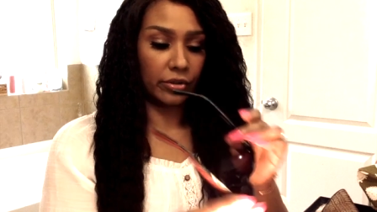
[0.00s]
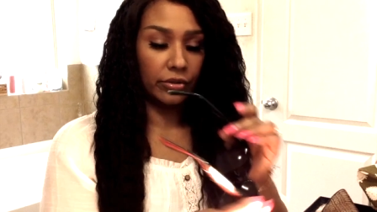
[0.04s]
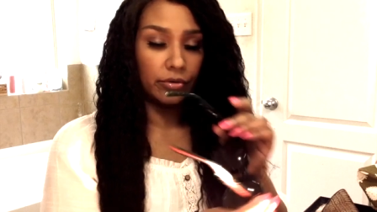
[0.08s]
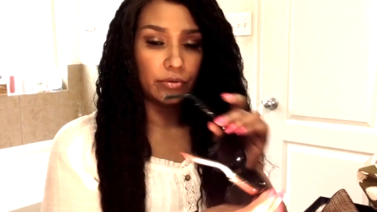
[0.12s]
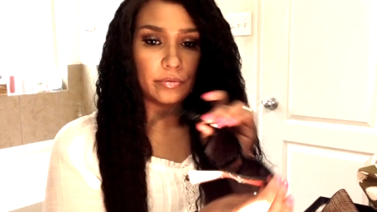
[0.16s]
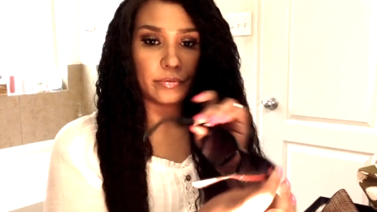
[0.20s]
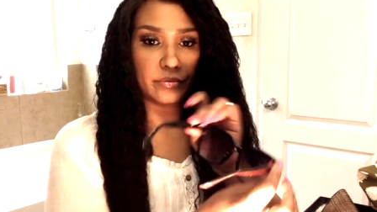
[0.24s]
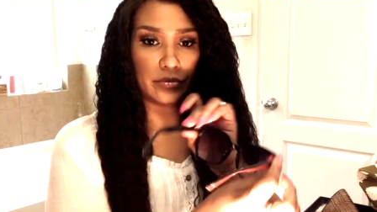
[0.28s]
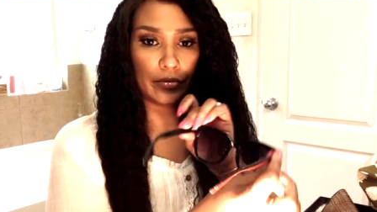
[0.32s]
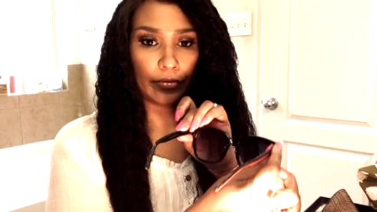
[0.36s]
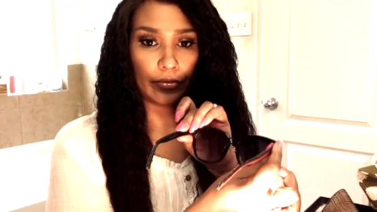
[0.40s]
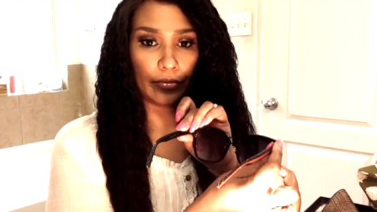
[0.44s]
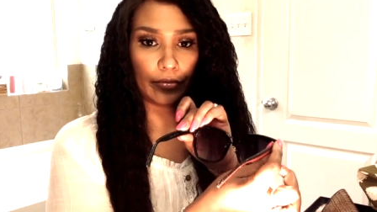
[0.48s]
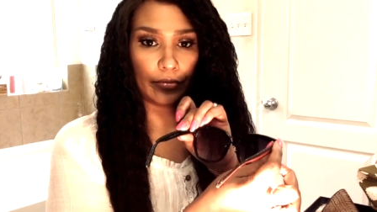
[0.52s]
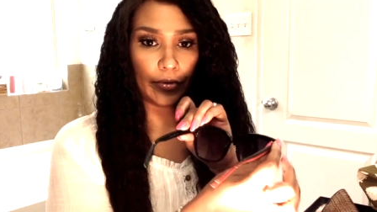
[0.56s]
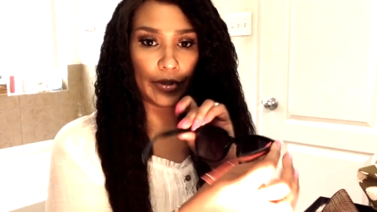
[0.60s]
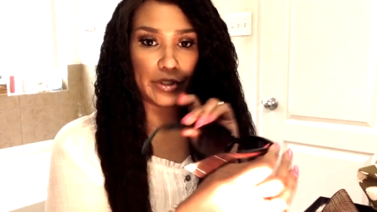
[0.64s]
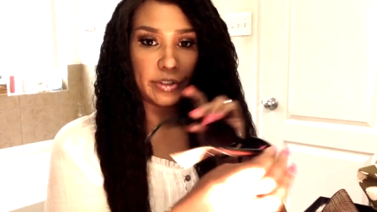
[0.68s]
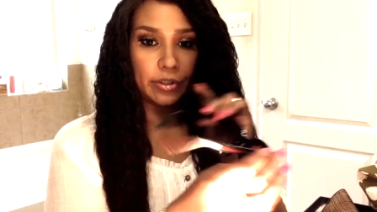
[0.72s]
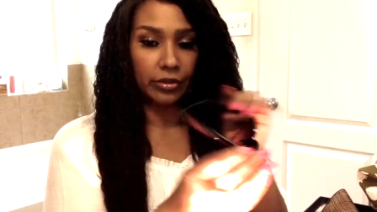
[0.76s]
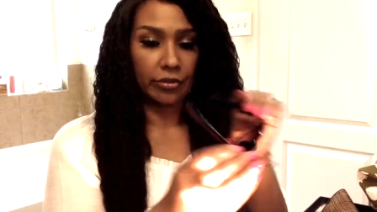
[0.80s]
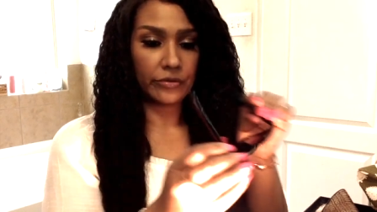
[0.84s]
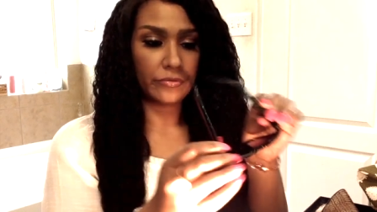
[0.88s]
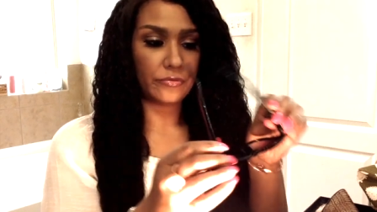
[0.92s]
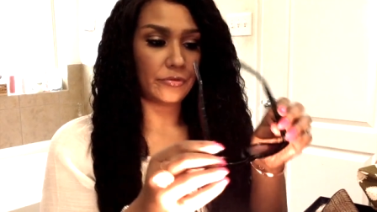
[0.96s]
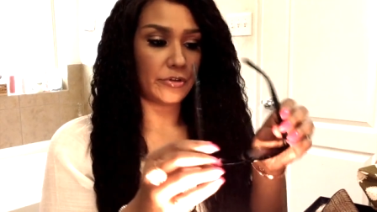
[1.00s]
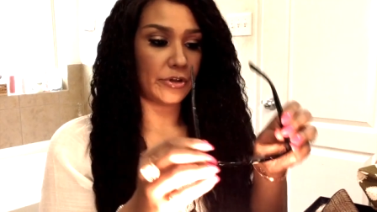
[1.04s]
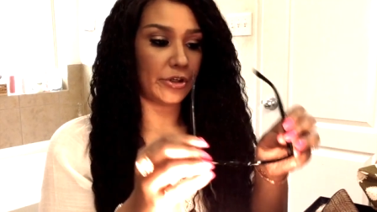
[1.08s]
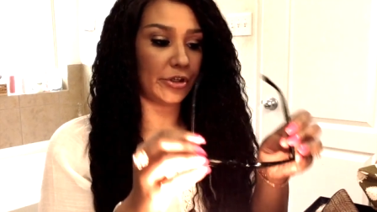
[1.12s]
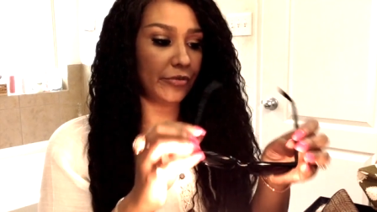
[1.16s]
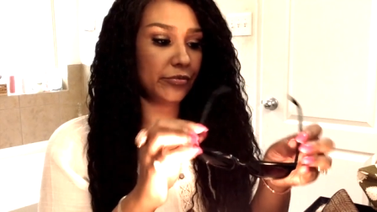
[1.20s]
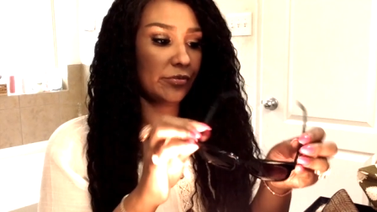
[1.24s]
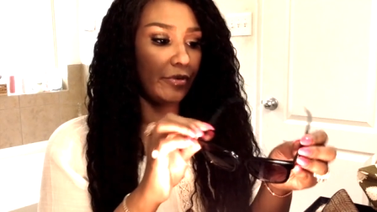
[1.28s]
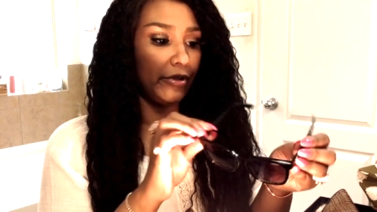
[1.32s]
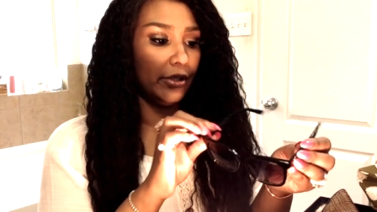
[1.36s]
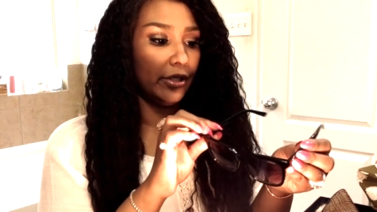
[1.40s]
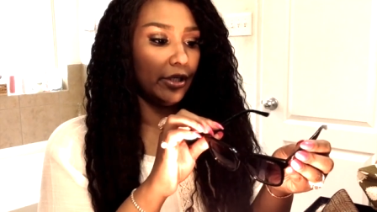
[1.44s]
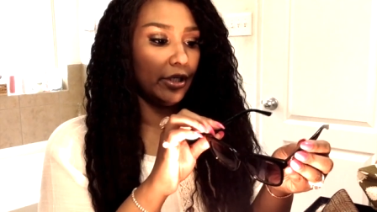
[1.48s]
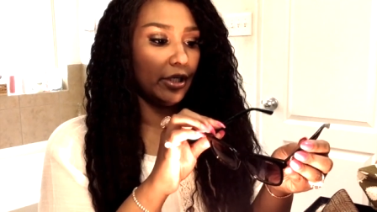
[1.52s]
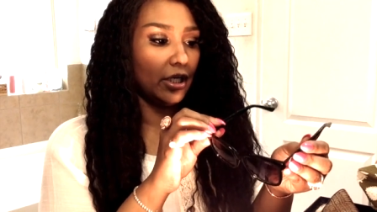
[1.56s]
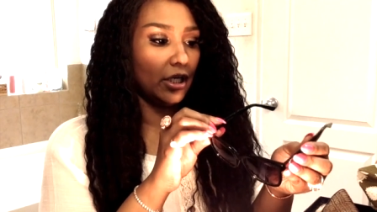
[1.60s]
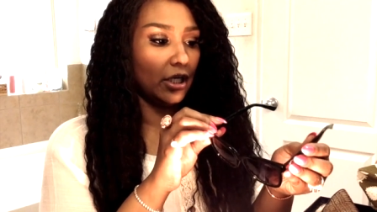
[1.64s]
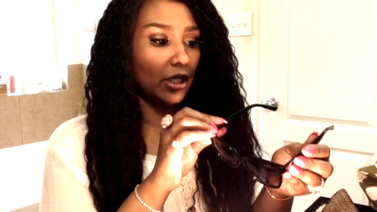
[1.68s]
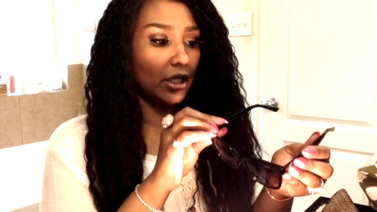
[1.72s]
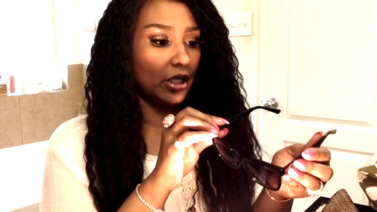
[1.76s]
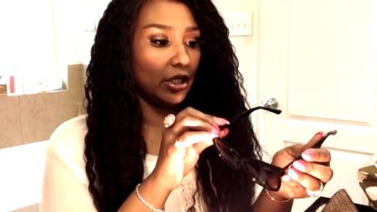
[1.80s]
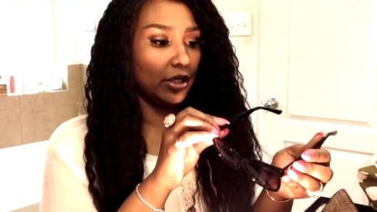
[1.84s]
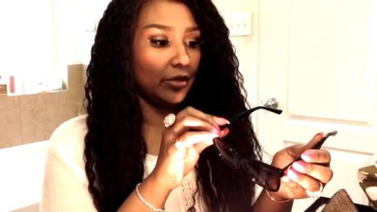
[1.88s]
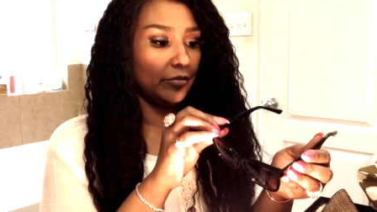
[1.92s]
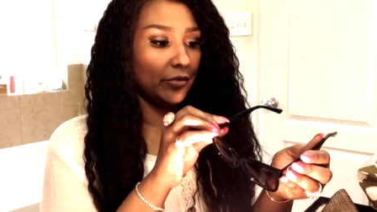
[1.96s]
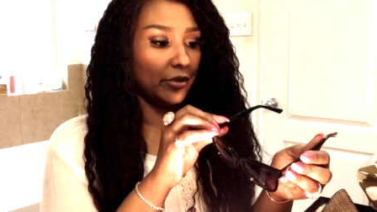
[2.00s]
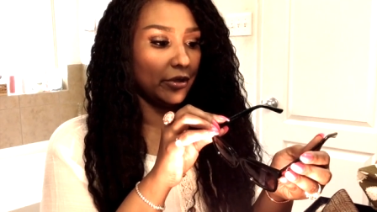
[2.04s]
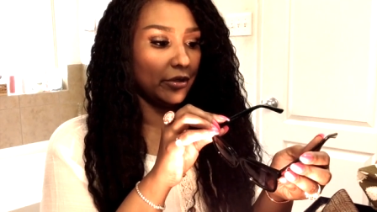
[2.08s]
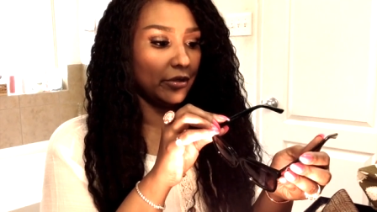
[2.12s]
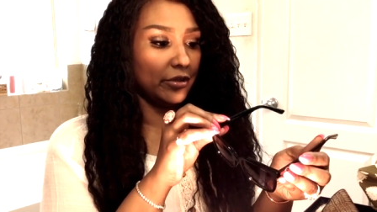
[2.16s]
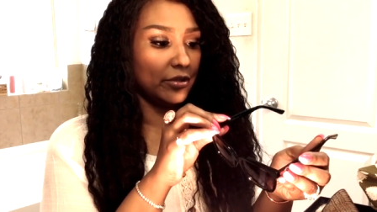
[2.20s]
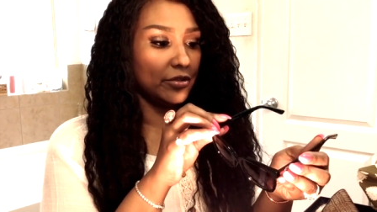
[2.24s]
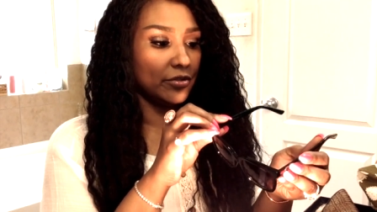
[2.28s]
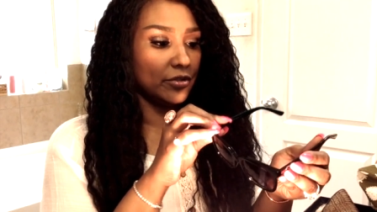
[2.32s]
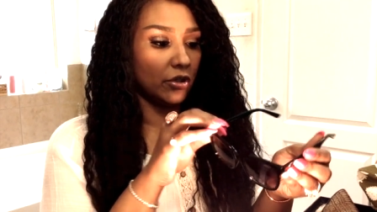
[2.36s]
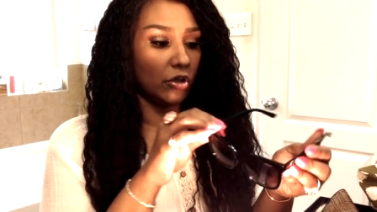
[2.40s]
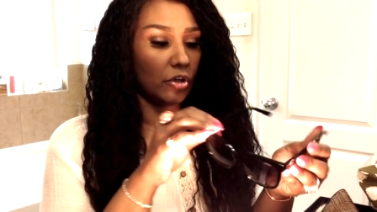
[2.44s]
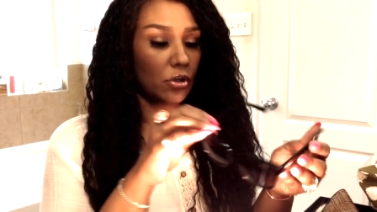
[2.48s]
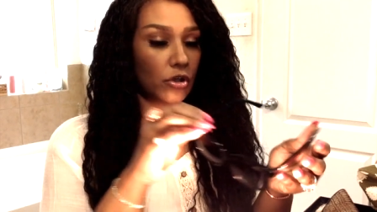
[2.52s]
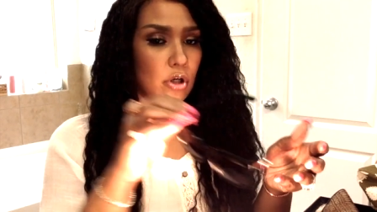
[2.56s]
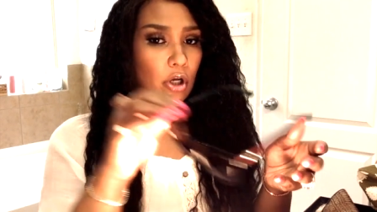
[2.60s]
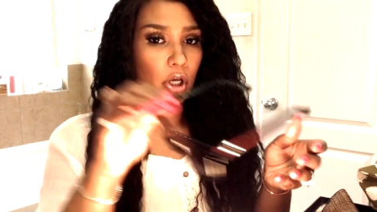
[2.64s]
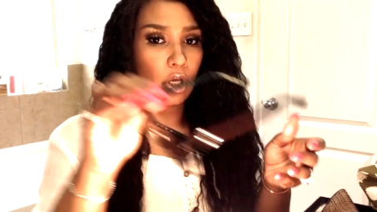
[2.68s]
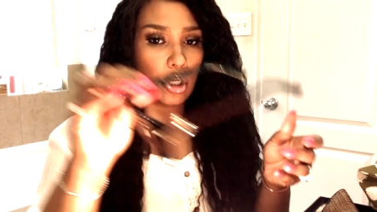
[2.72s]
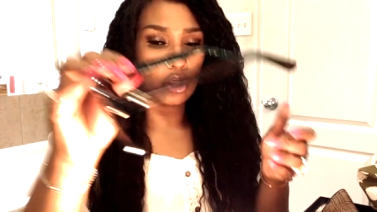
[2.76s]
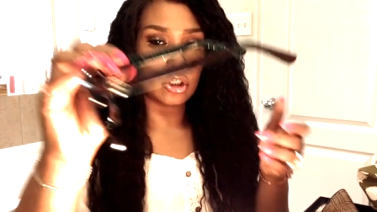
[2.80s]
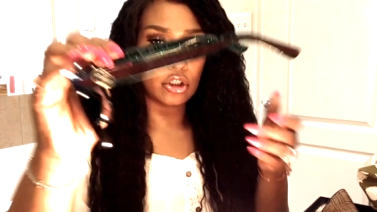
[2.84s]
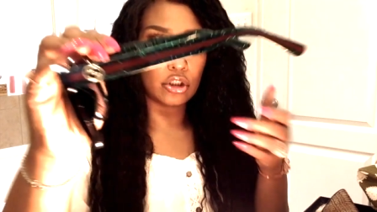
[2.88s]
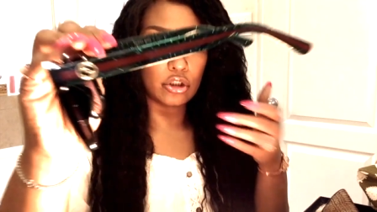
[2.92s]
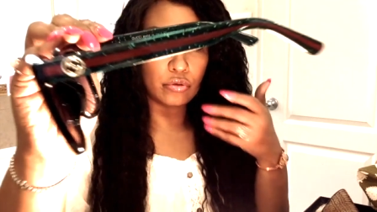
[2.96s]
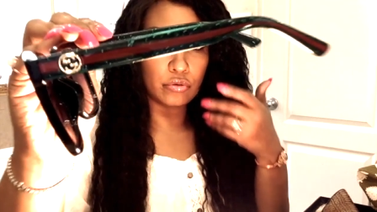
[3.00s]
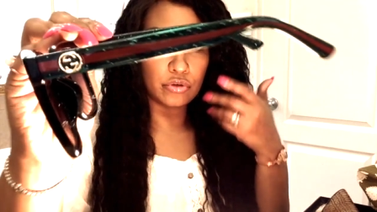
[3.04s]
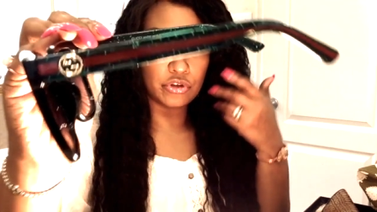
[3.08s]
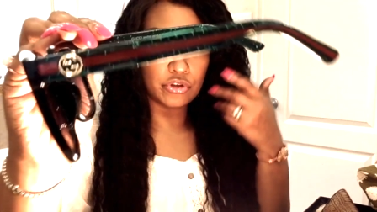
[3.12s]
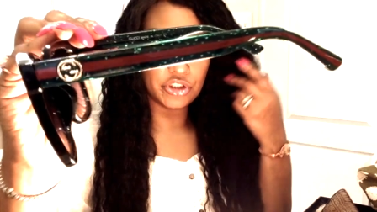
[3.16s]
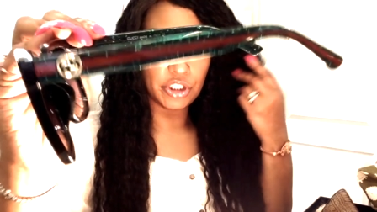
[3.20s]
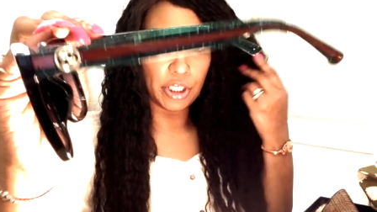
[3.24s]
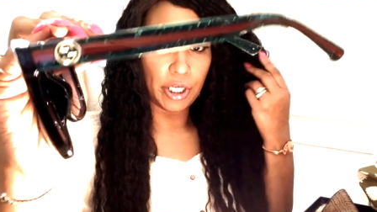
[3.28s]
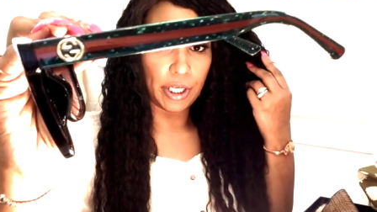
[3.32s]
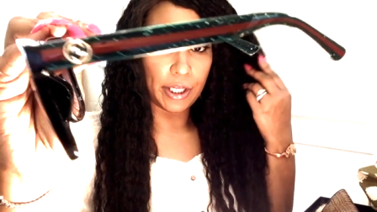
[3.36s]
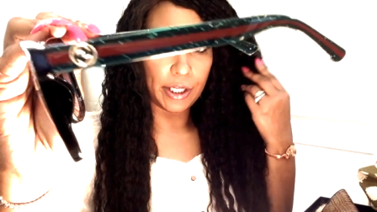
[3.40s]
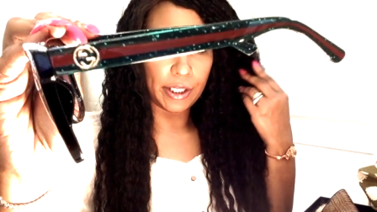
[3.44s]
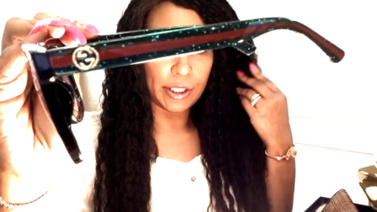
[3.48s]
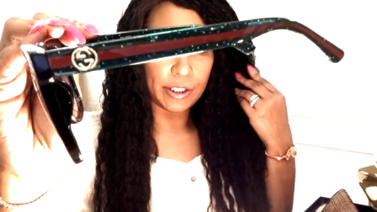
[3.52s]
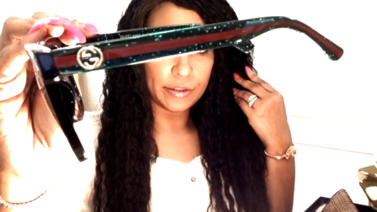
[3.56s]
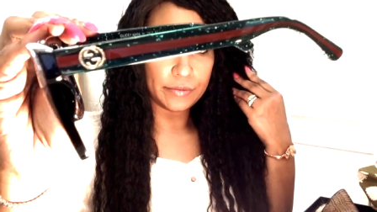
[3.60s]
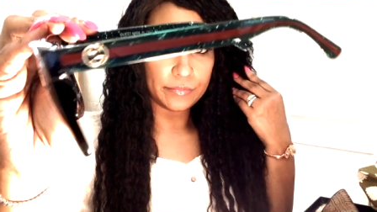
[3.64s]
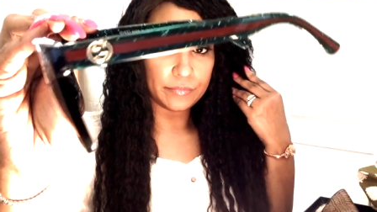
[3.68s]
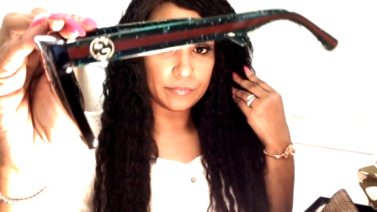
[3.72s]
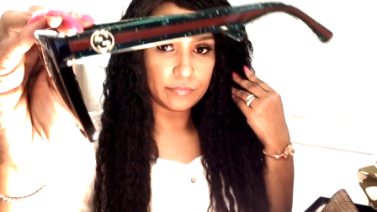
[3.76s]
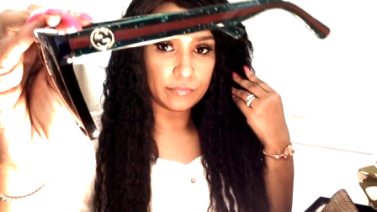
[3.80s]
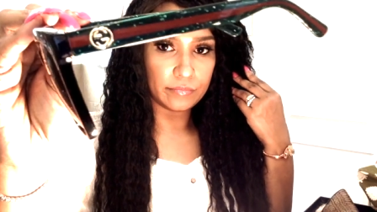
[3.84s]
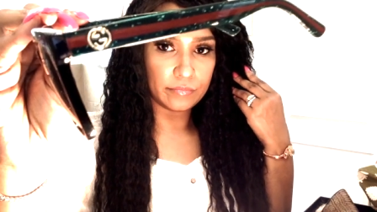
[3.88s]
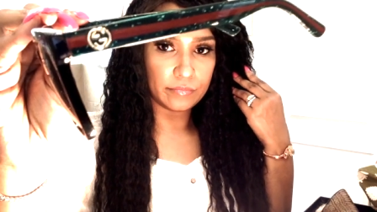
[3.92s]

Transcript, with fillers: know, regular frame. Um, these are Gucci